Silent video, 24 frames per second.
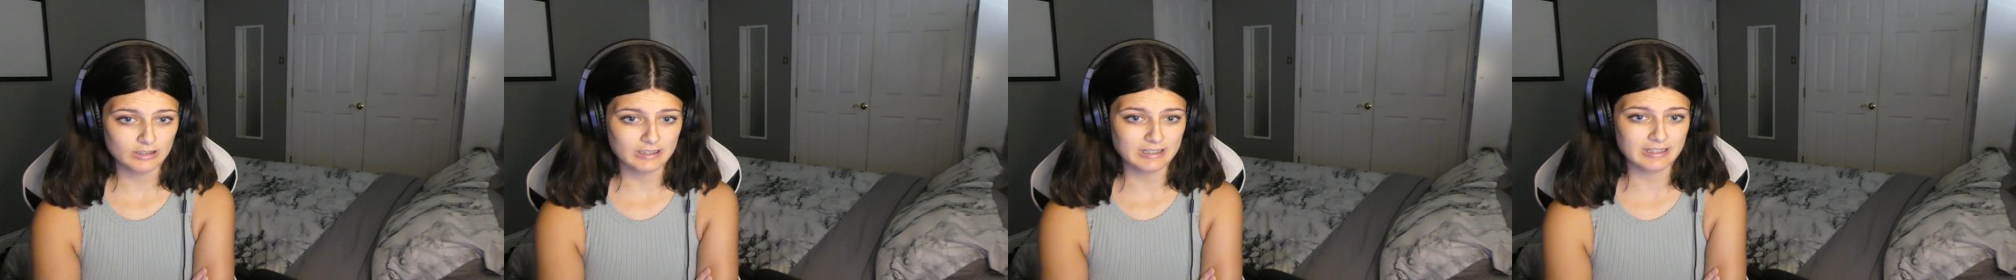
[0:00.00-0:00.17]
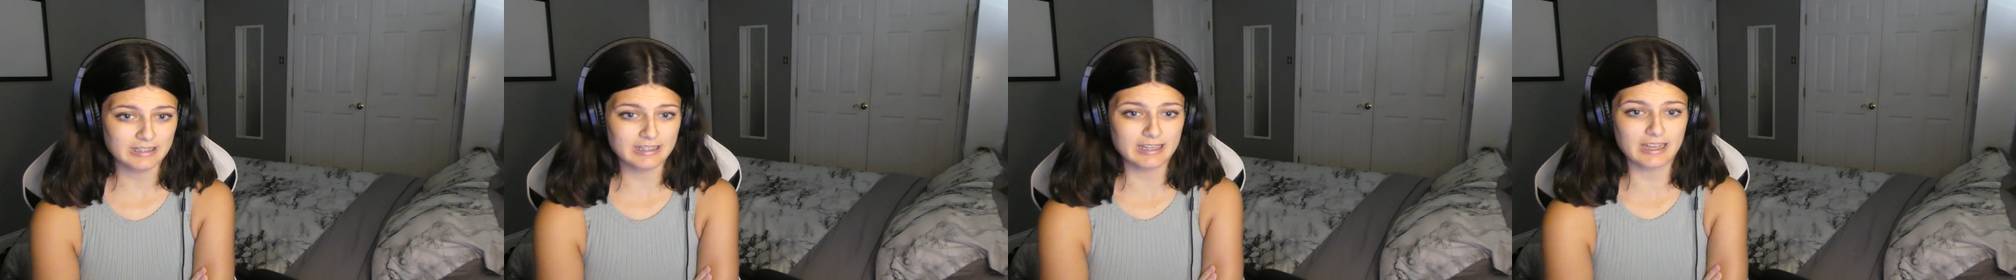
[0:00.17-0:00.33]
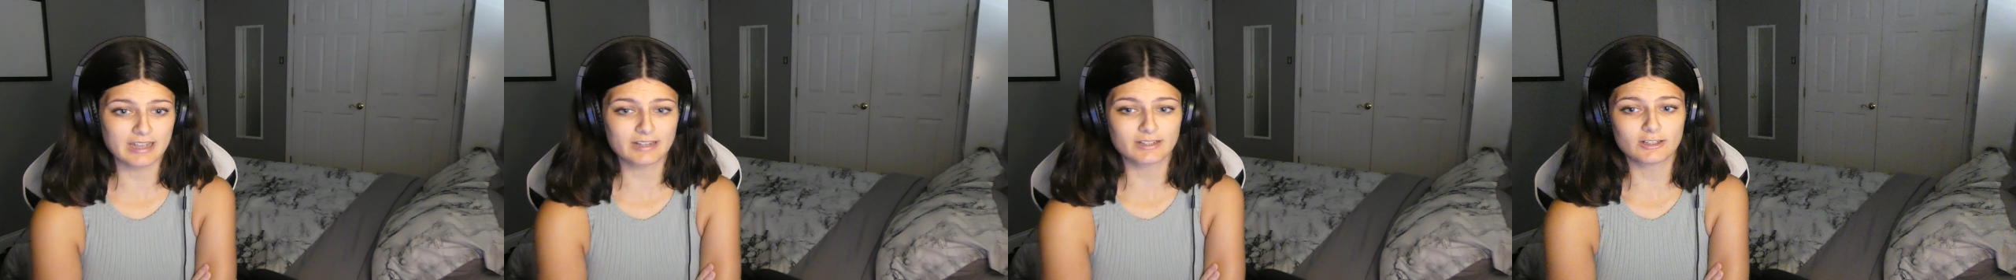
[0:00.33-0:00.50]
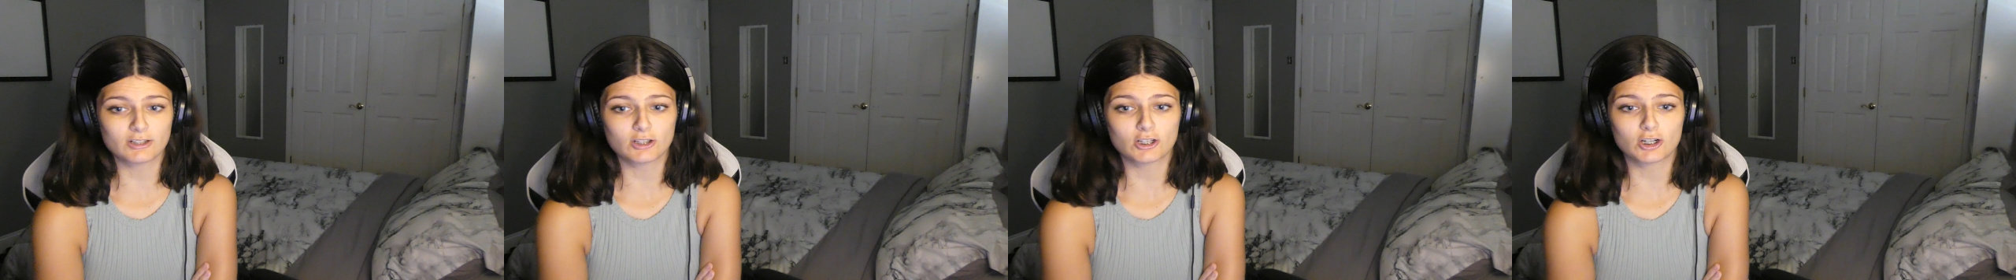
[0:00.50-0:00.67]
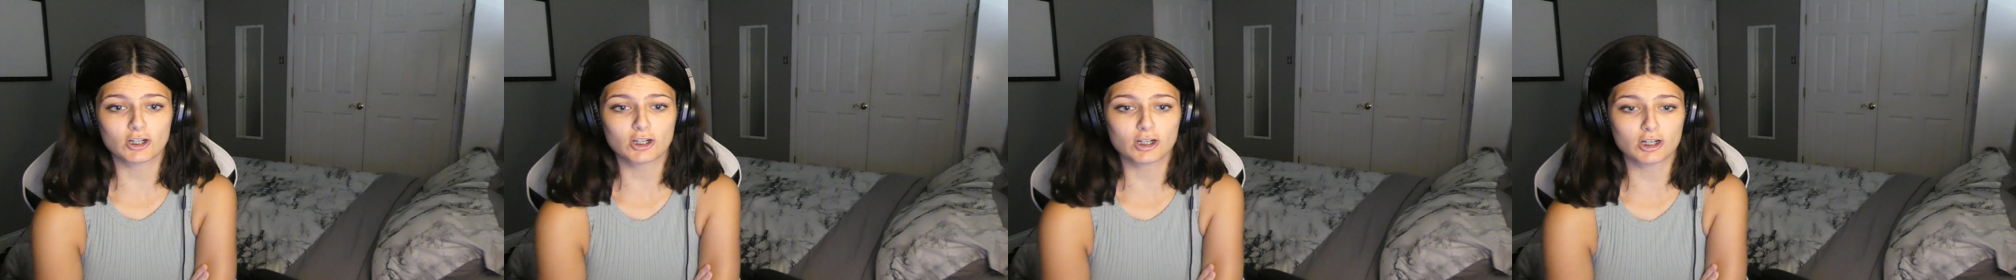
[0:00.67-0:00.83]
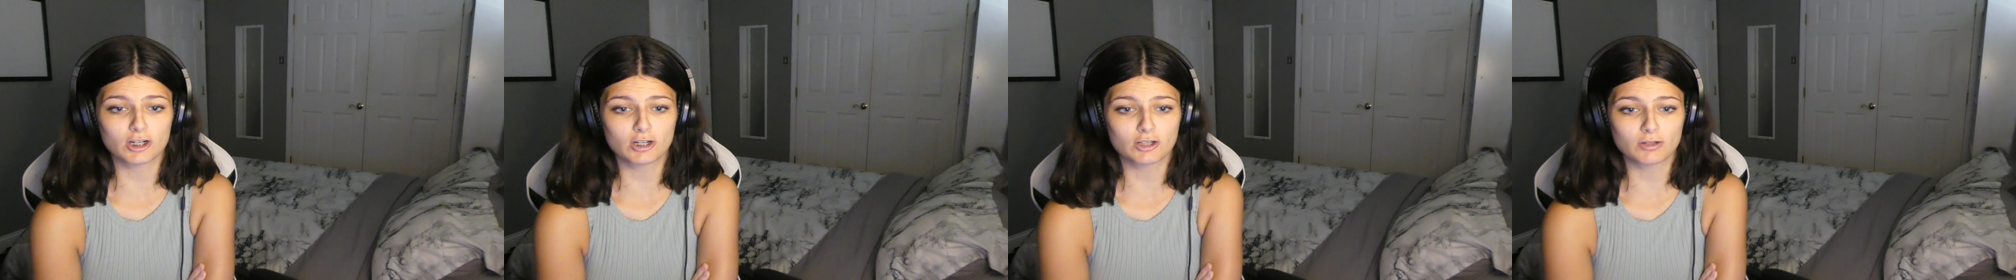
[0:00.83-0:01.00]
He had to
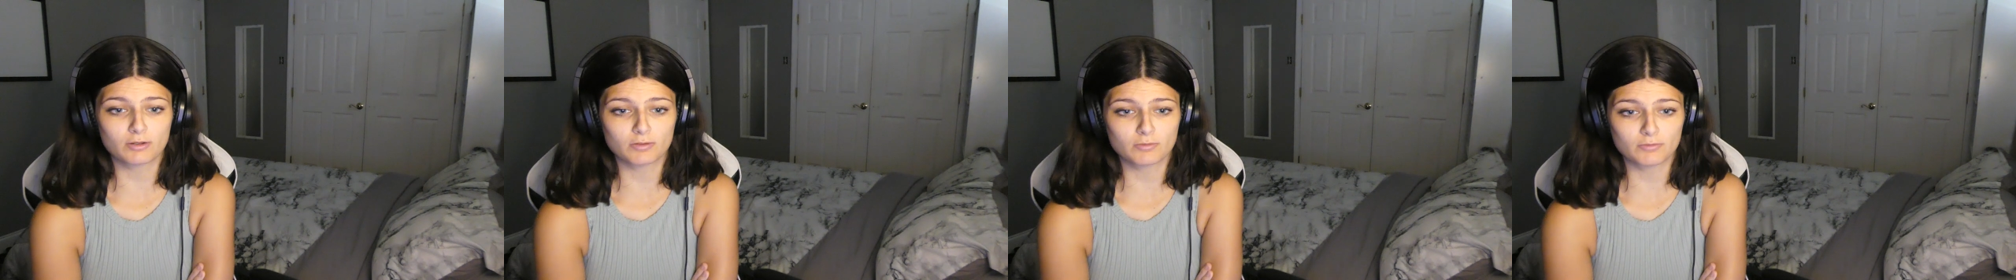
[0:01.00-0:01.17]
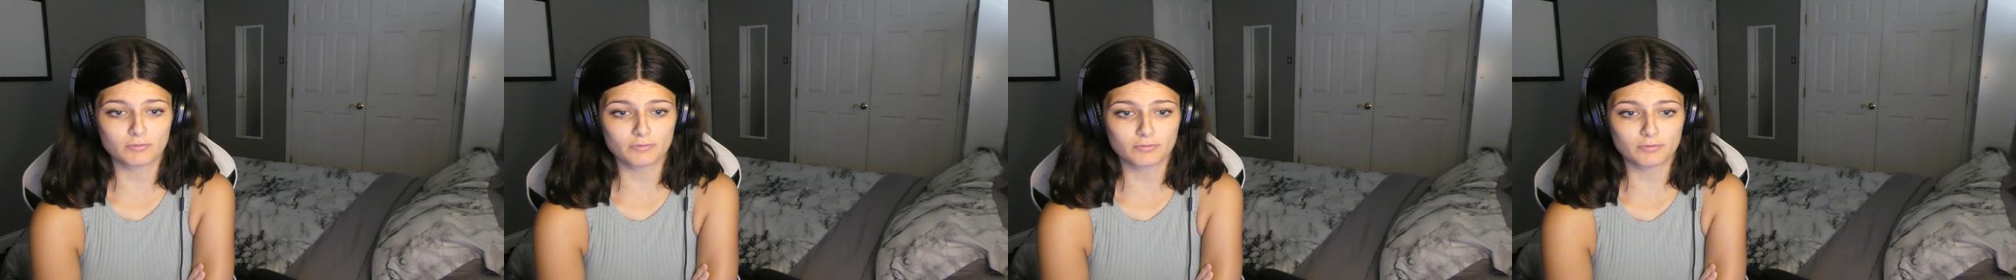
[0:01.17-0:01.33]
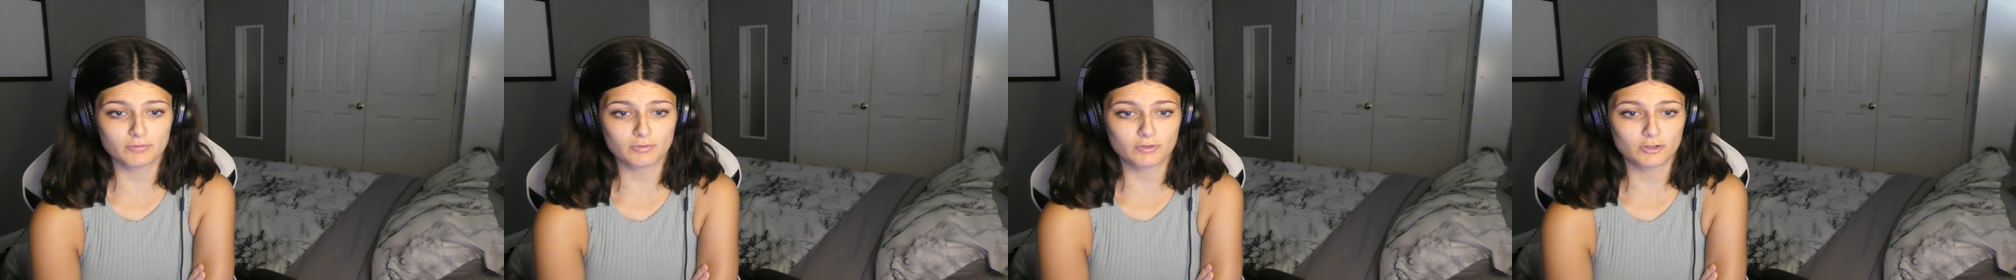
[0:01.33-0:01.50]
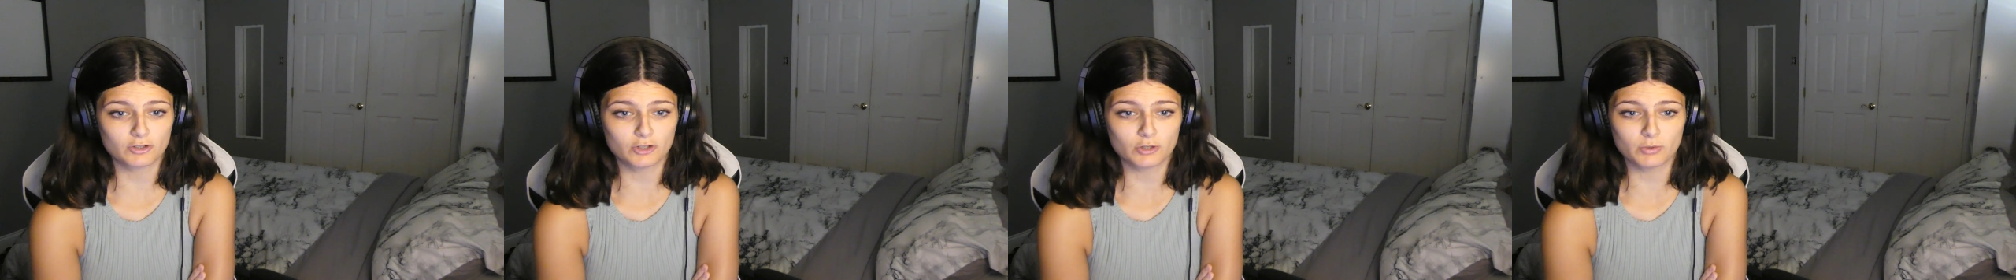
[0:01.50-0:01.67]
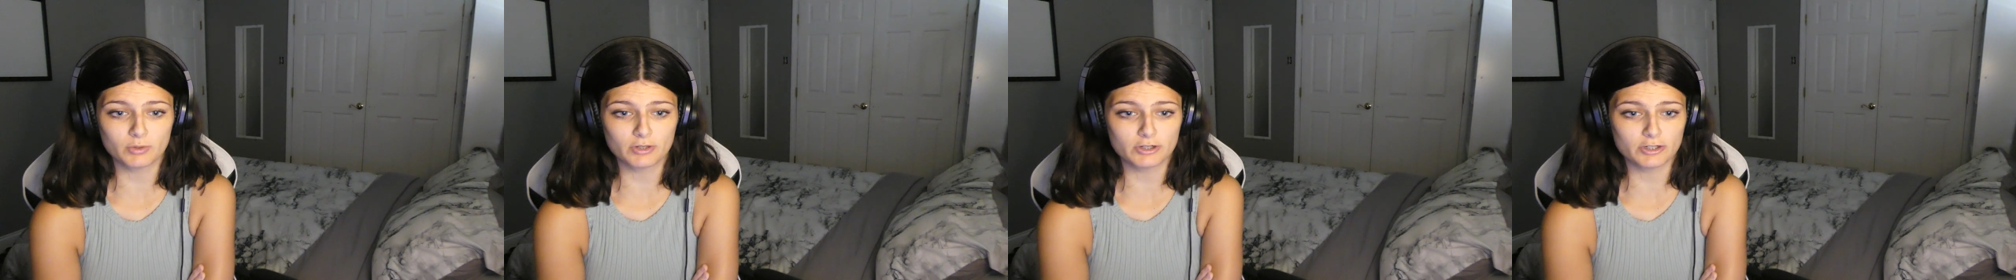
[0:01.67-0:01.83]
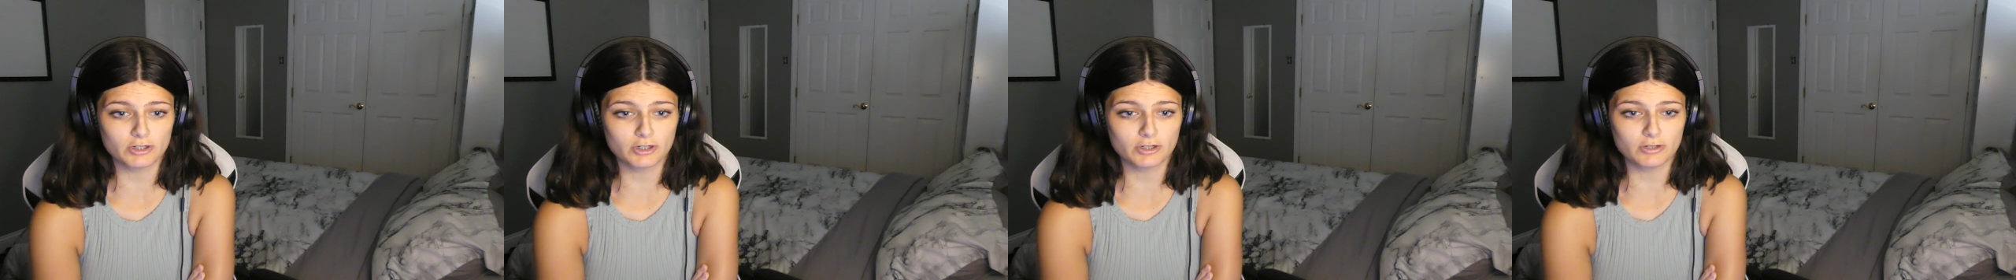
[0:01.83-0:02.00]
learn how to do
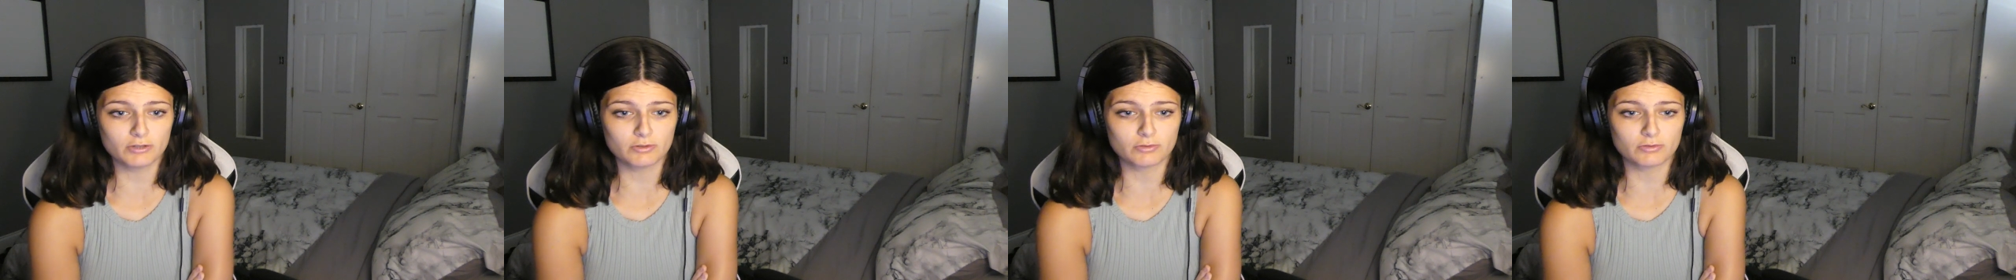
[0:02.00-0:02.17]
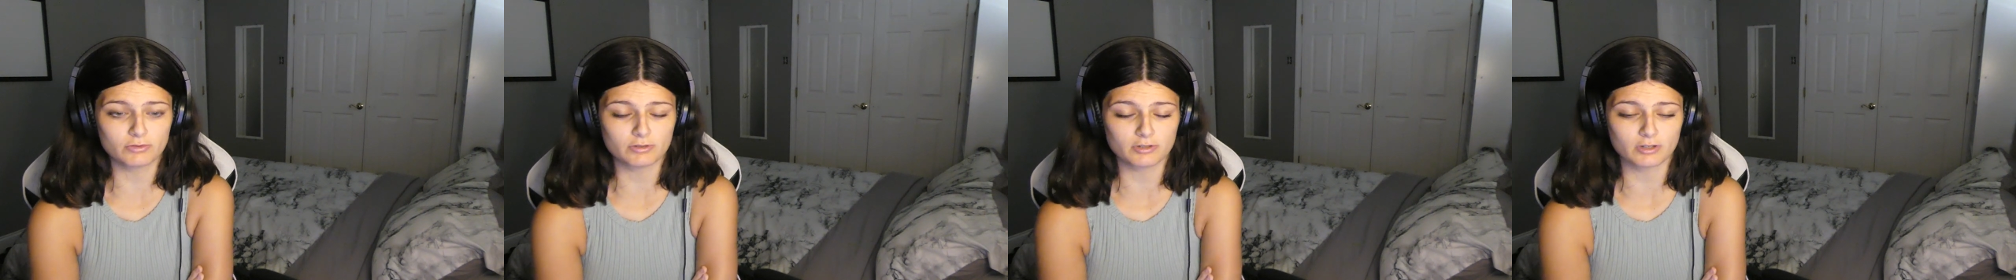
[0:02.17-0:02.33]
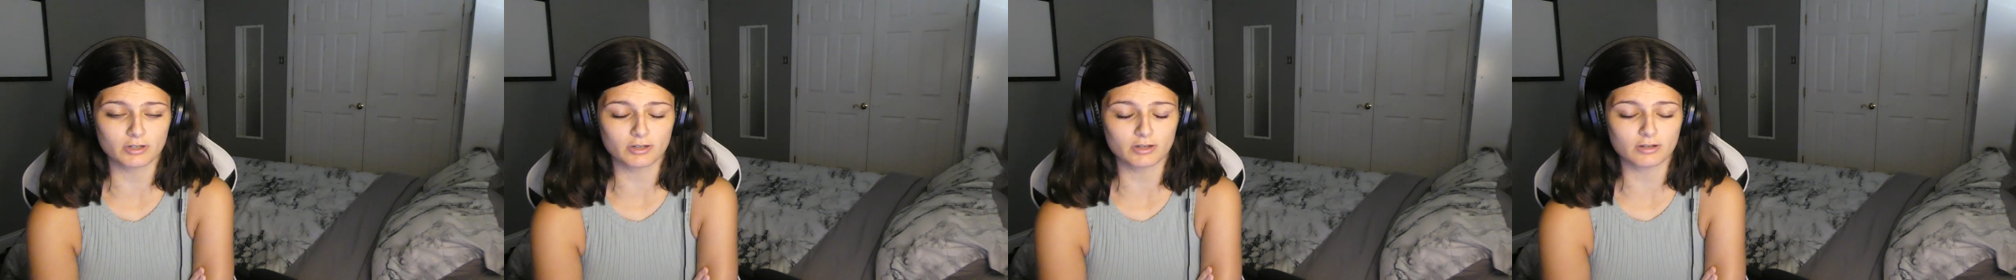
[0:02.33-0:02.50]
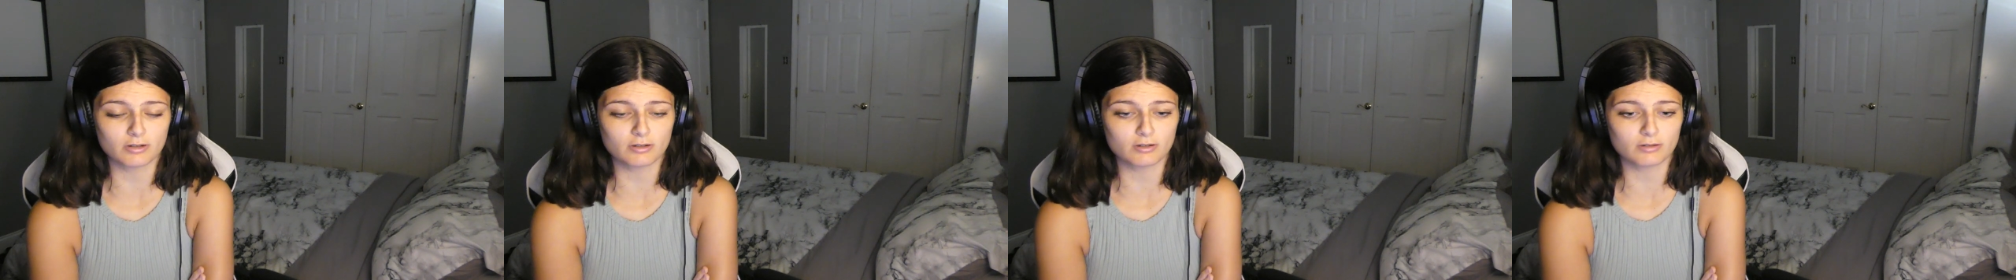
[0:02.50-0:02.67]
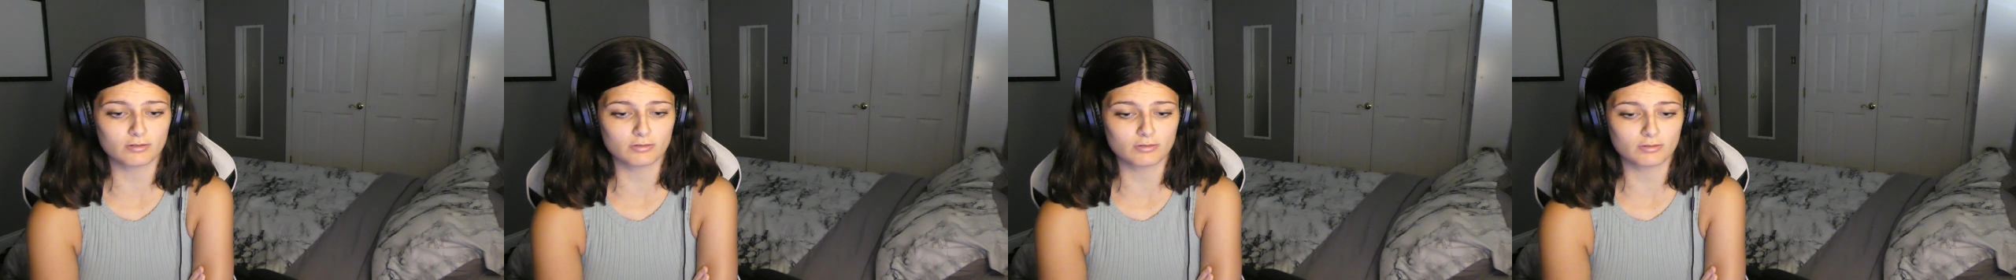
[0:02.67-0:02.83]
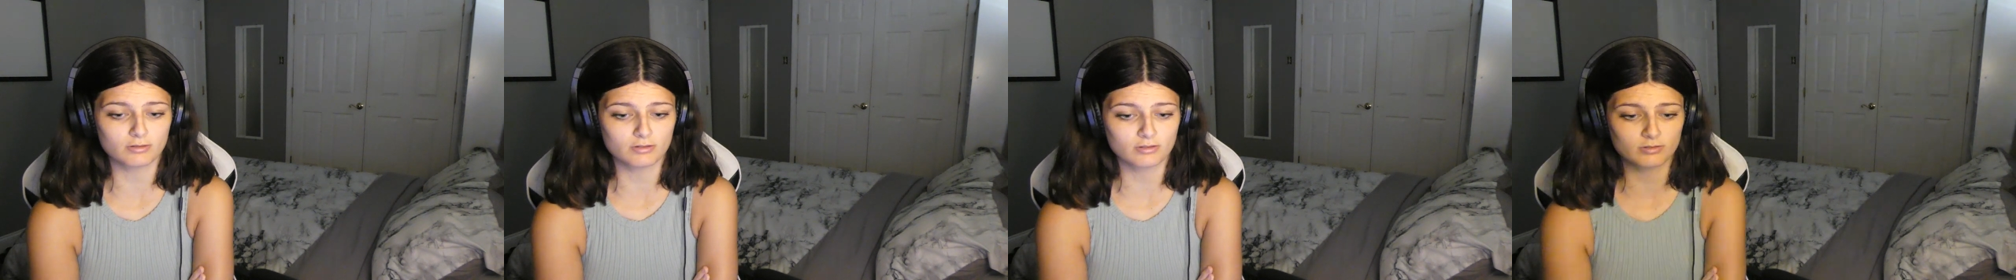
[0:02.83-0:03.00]
it too,
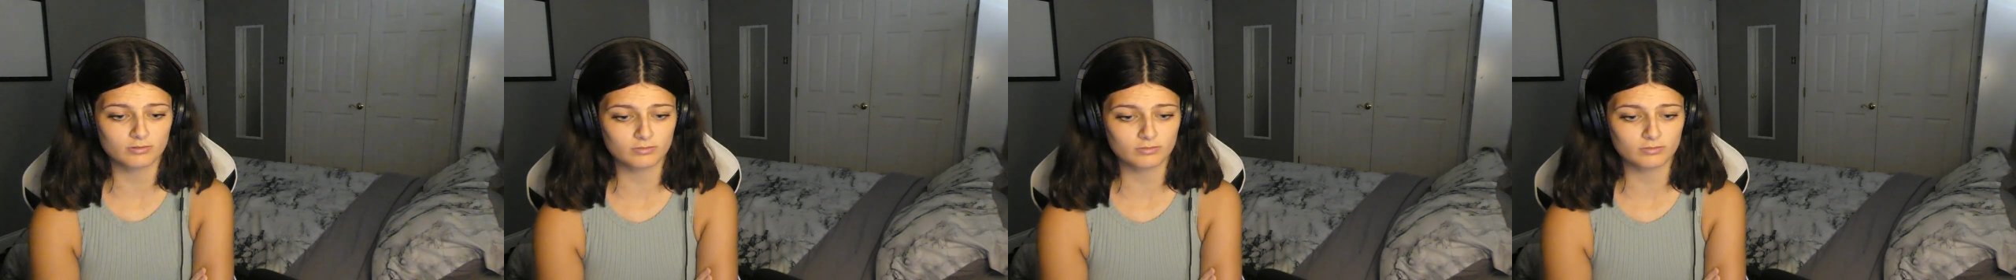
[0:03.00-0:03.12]
so...